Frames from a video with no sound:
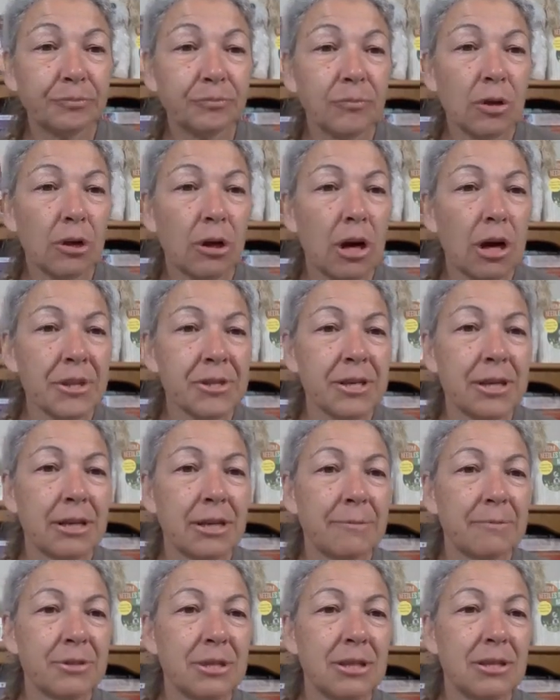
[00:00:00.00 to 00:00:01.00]
you're Aussie
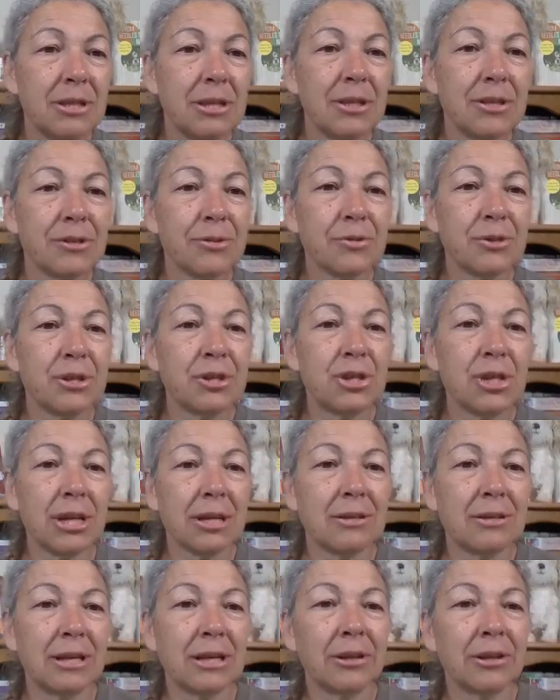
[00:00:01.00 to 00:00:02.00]
at MCT, so she's
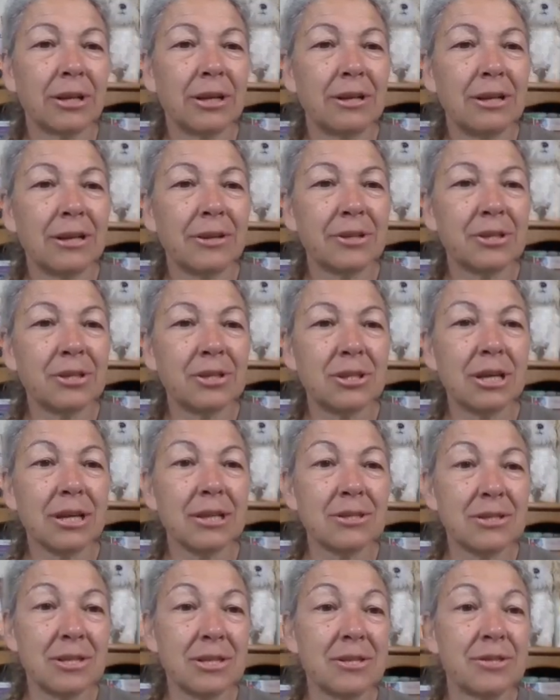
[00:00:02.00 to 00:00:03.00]
checked daily, and now it's
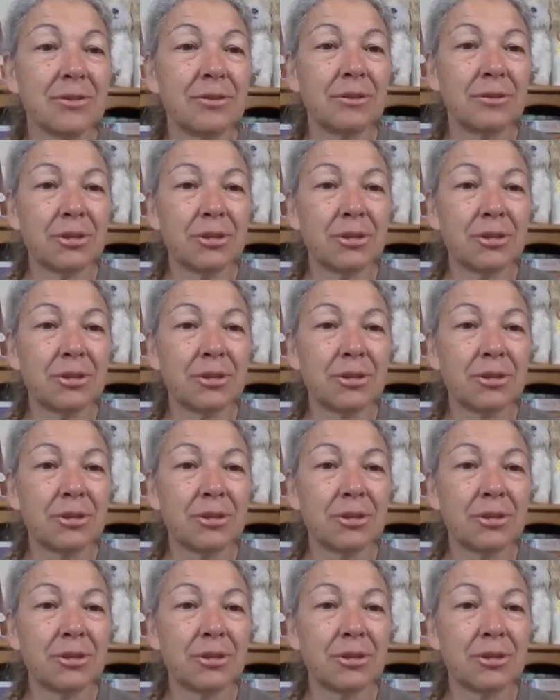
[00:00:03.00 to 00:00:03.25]
tick season.